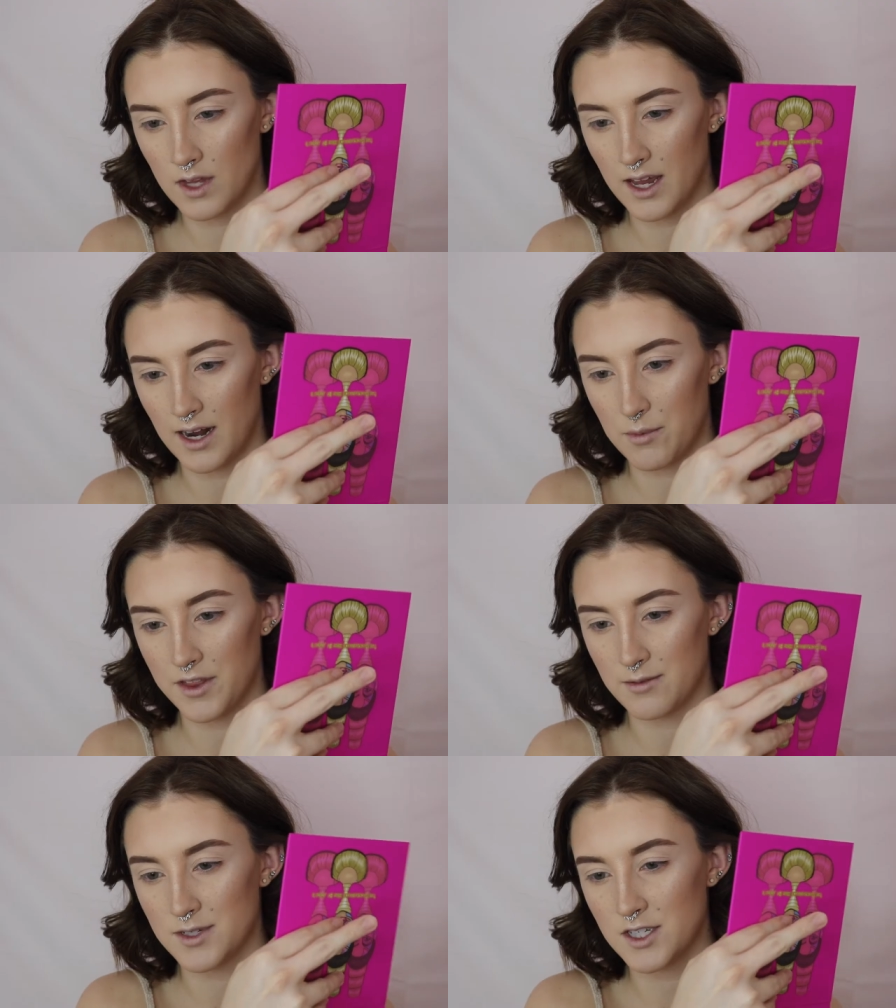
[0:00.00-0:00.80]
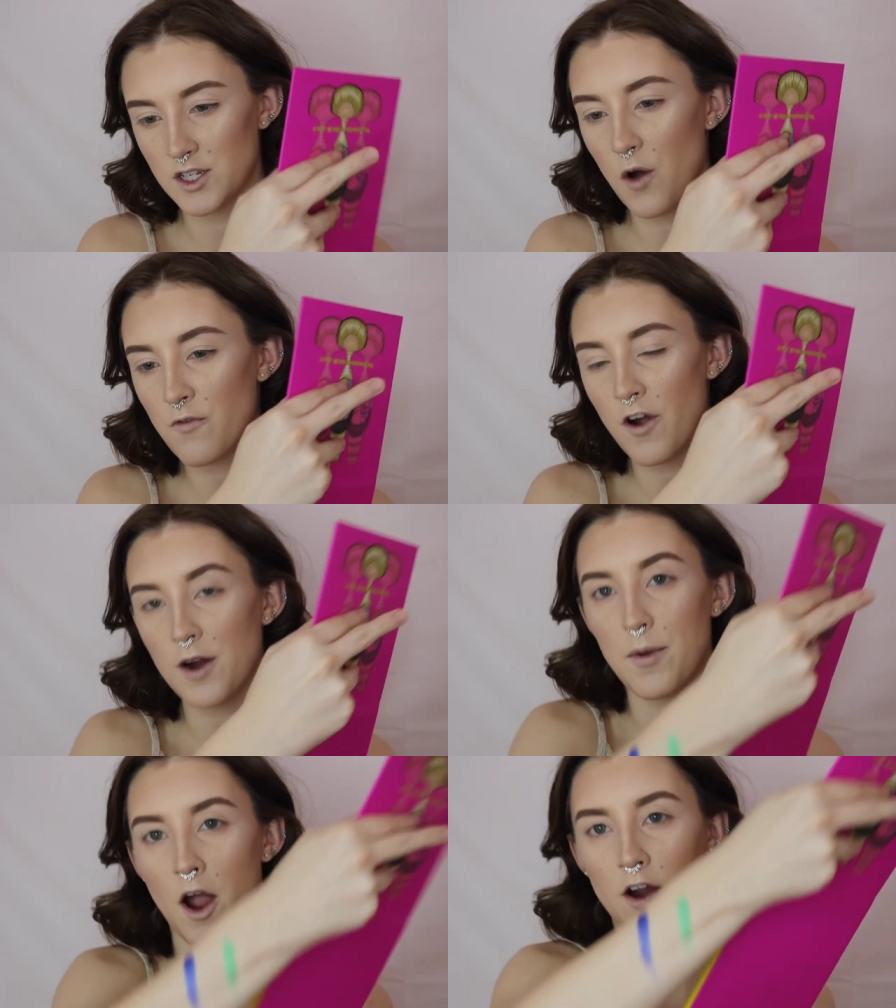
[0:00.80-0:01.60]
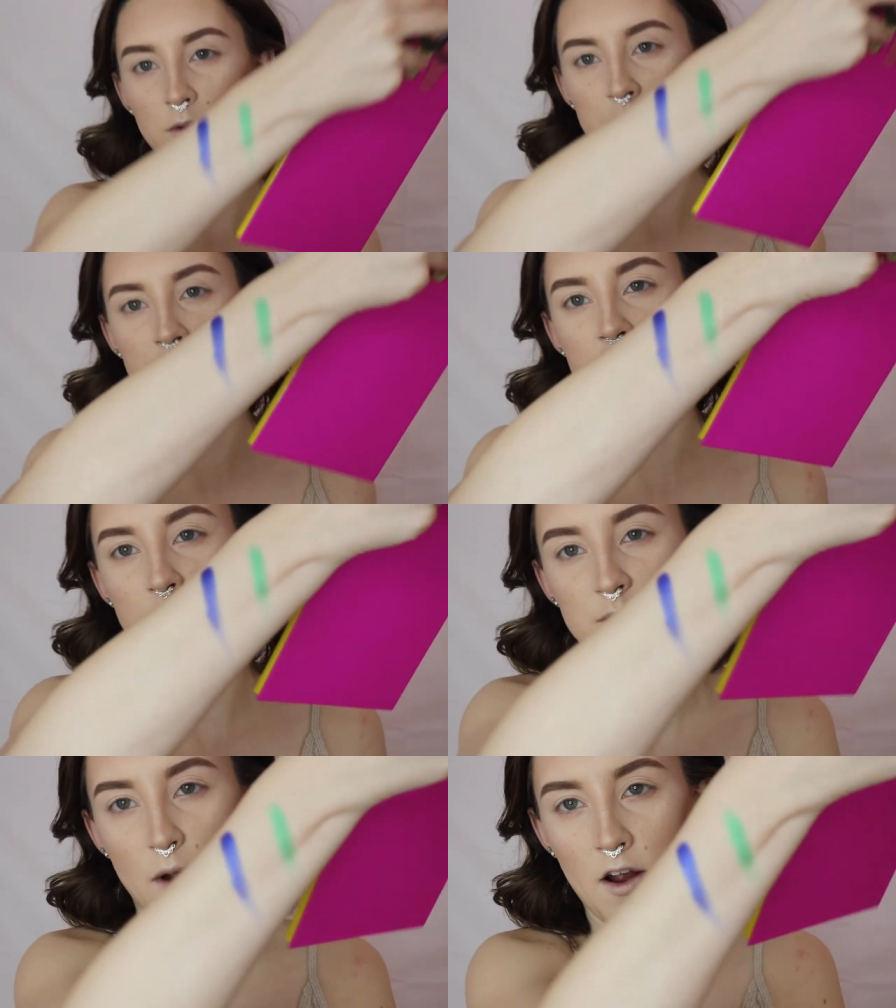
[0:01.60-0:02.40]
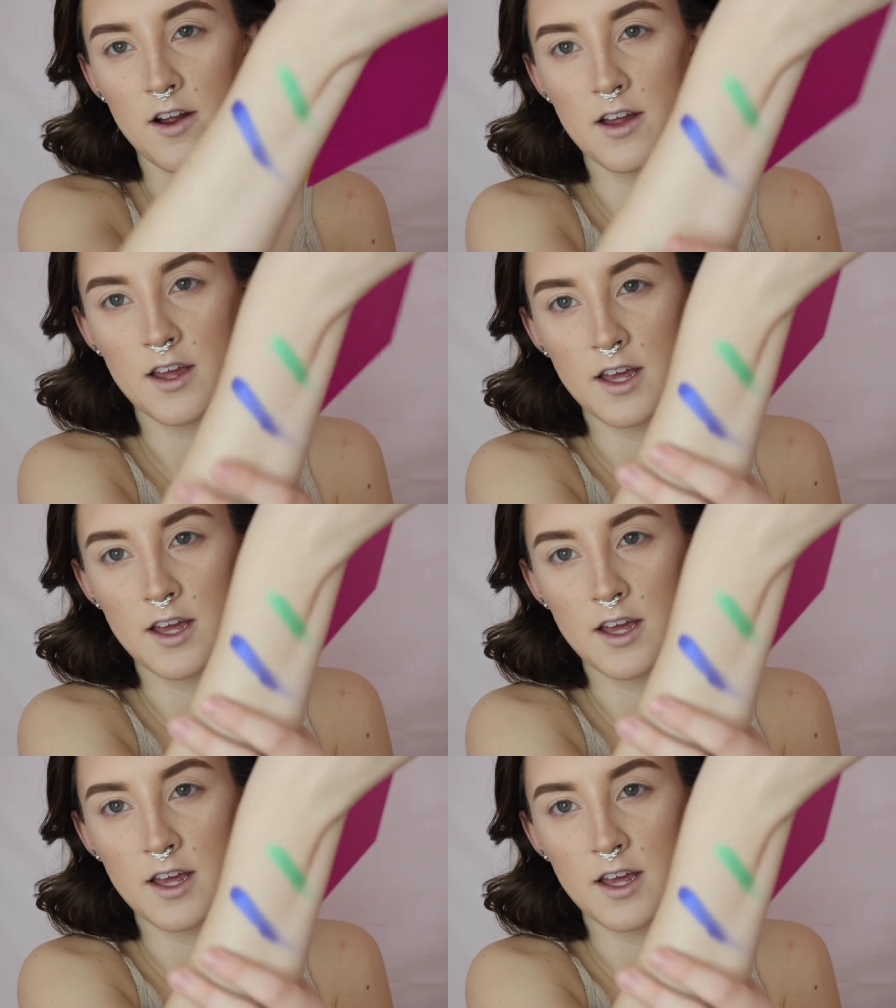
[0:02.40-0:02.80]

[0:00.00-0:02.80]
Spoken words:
And I put them so far apart, which is so smart.